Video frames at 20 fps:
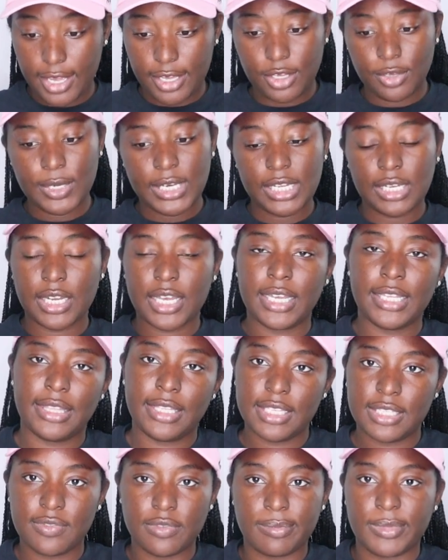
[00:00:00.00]
you didn't like
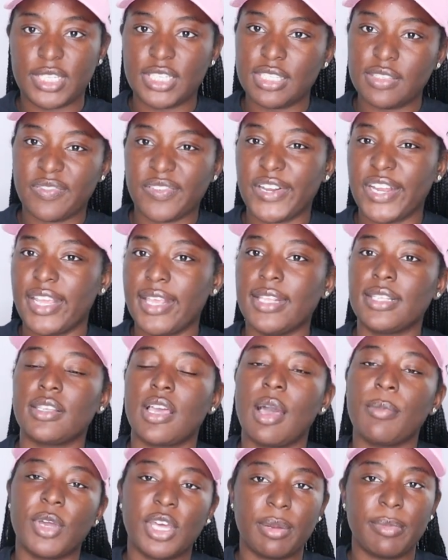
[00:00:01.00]
this from this friend, so
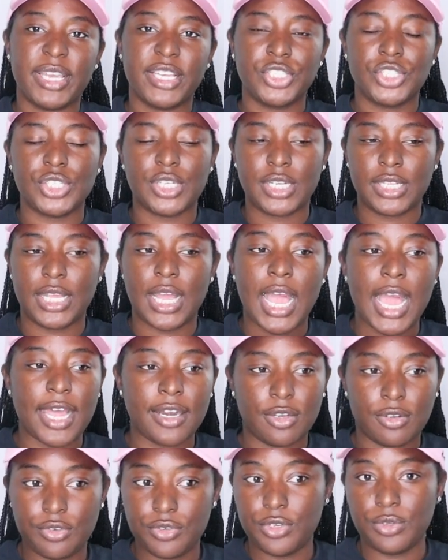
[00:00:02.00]
I'm going to make sure that I
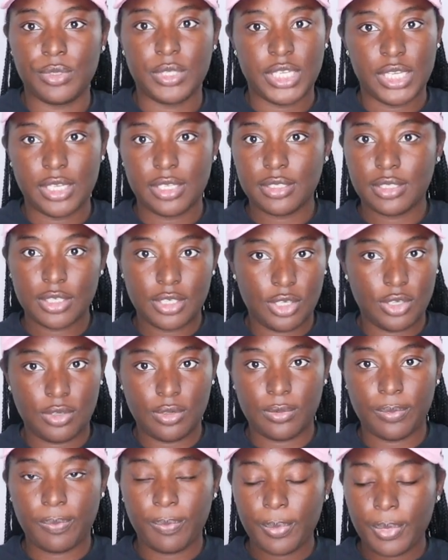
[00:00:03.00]
don't do that to you,